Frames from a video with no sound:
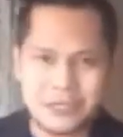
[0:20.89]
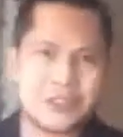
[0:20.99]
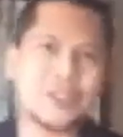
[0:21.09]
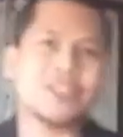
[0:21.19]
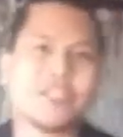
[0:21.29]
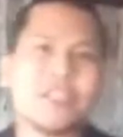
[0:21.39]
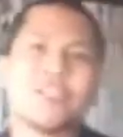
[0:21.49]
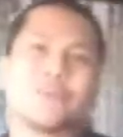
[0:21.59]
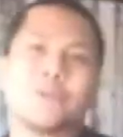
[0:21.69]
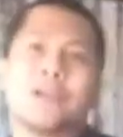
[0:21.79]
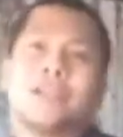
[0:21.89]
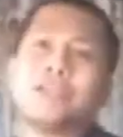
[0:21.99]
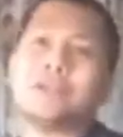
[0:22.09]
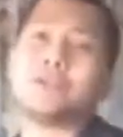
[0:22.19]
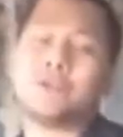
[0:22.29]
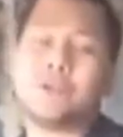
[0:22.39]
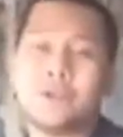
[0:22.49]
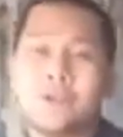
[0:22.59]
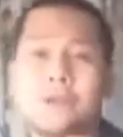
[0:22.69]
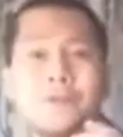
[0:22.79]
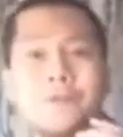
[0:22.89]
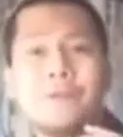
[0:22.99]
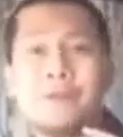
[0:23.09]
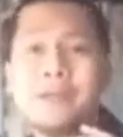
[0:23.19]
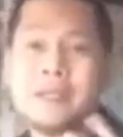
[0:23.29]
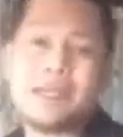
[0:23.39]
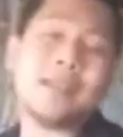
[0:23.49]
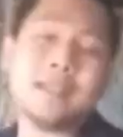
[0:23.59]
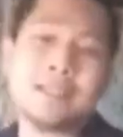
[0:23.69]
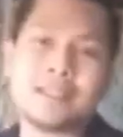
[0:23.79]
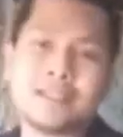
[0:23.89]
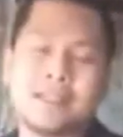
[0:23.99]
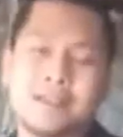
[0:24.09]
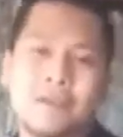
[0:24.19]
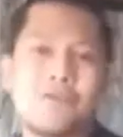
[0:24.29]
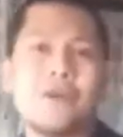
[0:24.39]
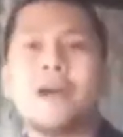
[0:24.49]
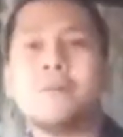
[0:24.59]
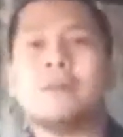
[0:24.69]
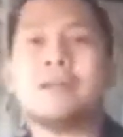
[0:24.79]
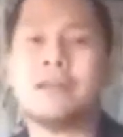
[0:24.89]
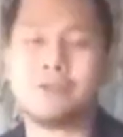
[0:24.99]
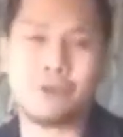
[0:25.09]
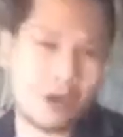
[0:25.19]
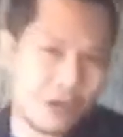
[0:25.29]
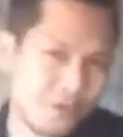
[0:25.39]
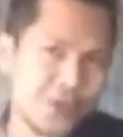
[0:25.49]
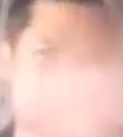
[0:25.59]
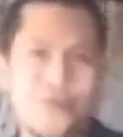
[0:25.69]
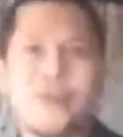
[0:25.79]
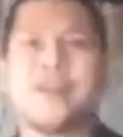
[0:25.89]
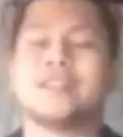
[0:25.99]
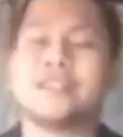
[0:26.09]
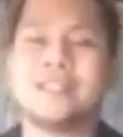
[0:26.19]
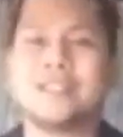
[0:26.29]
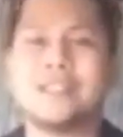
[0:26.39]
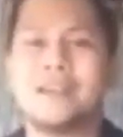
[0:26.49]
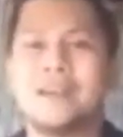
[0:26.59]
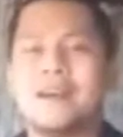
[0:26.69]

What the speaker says: You're such an inspiration to your kids, your family, and all of your friends.